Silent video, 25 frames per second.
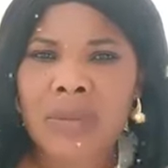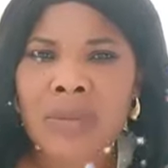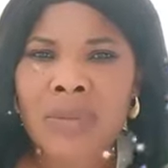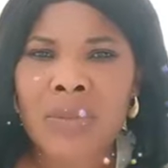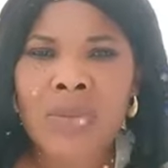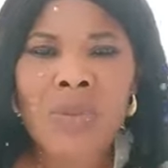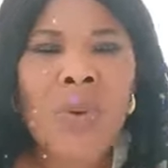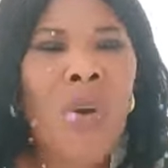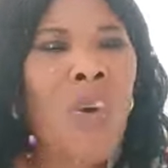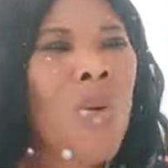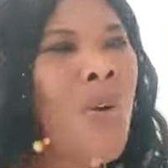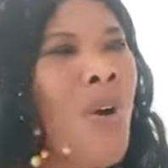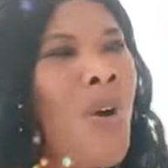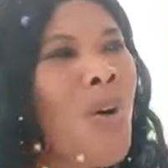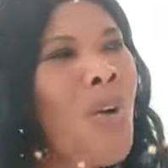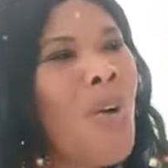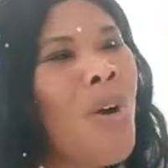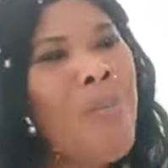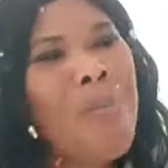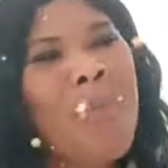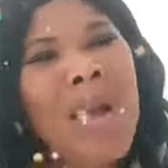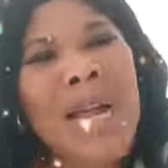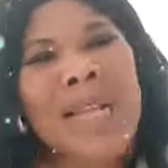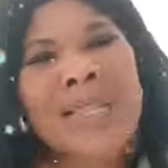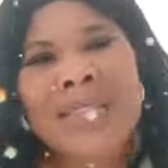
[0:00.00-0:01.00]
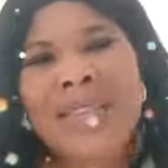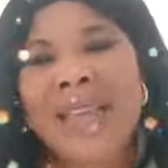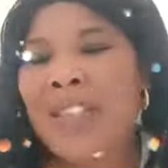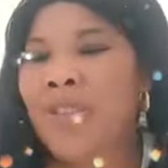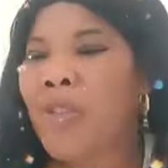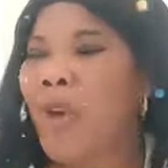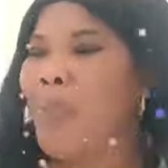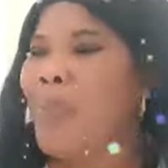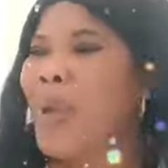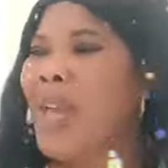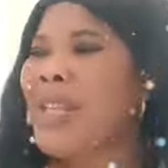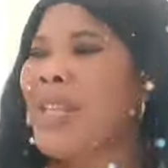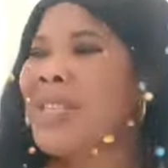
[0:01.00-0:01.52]
You can't come out. A
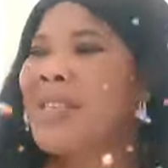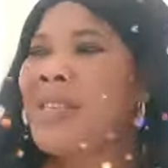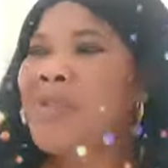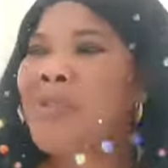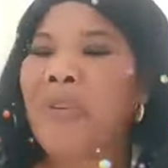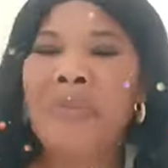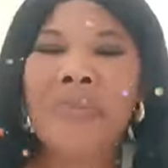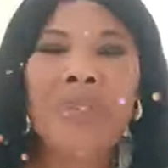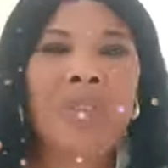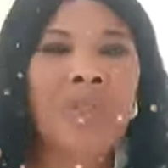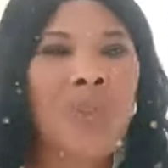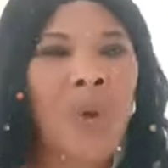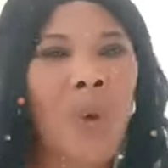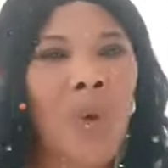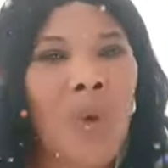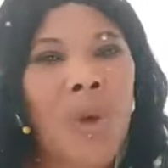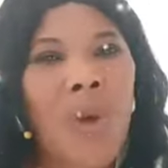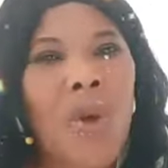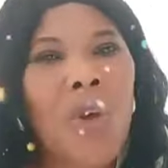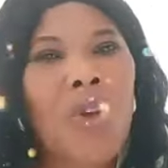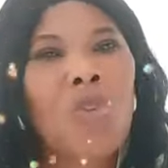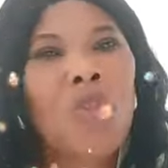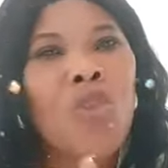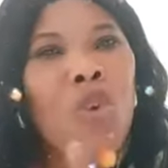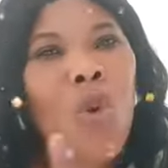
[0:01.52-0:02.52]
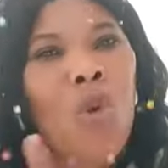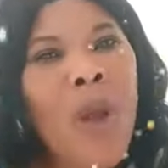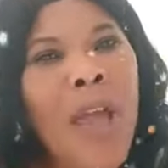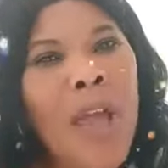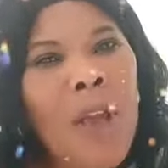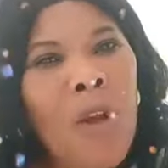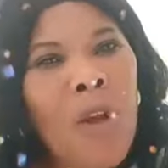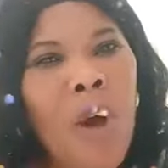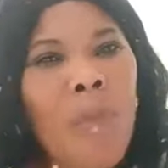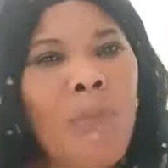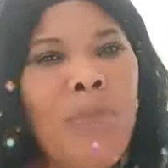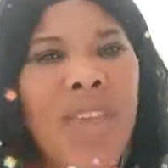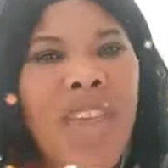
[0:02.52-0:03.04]
dope person, no fit talk. You will
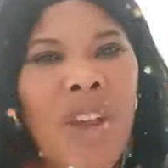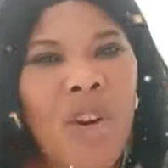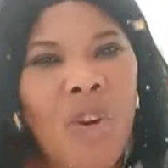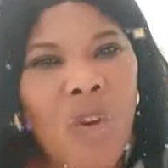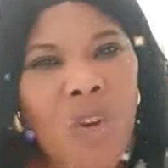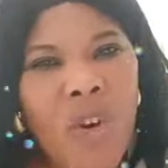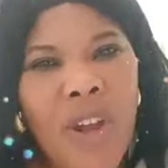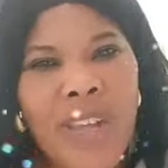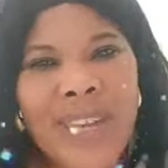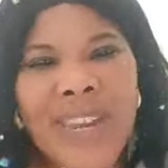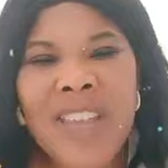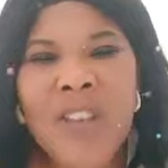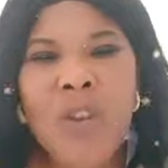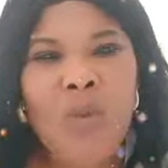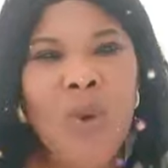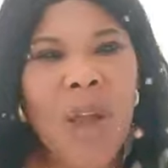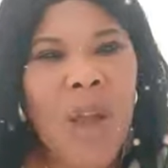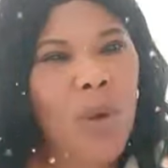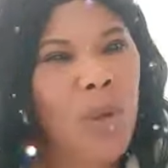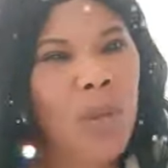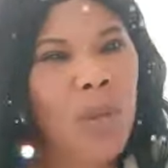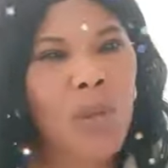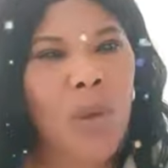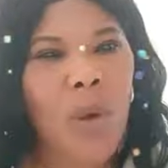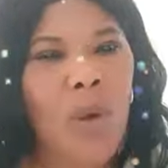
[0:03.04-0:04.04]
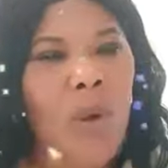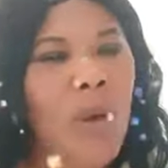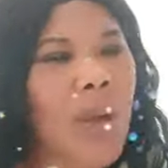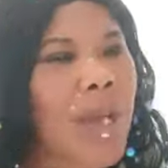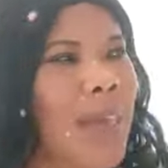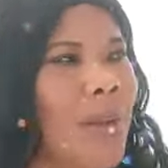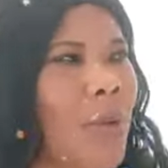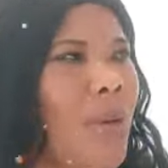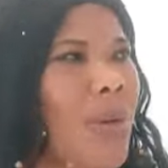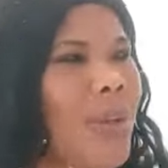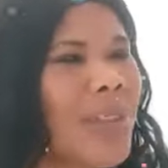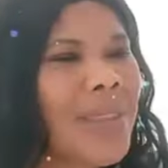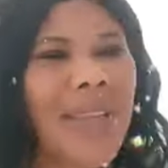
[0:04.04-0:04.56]
come be a boy now. You want to talk. I
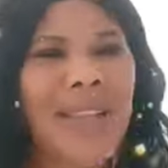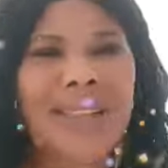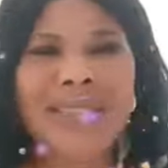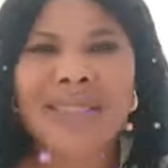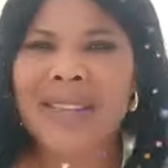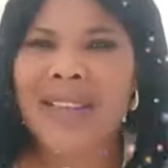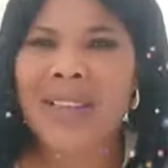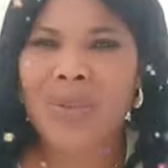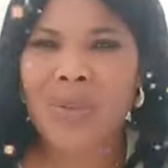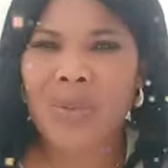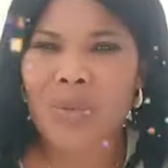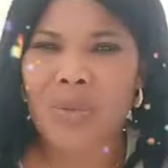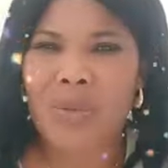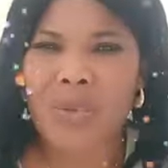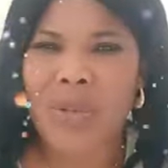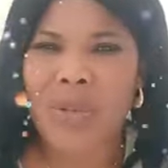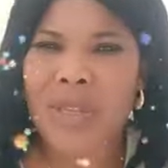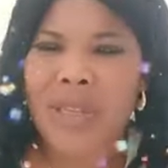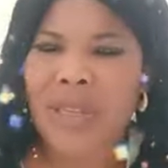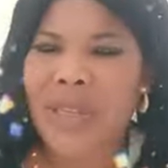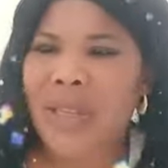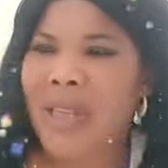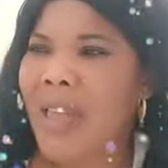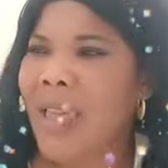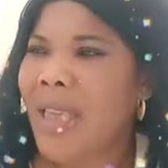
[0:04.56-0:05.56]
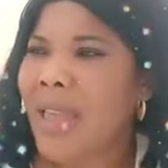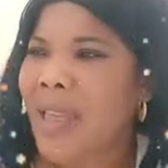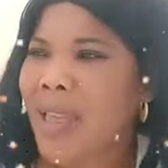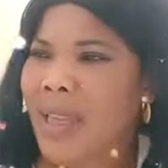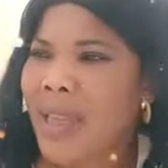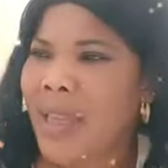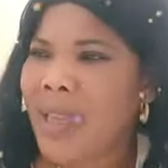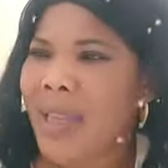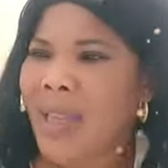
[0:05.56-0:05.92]
don't understand though. Eh?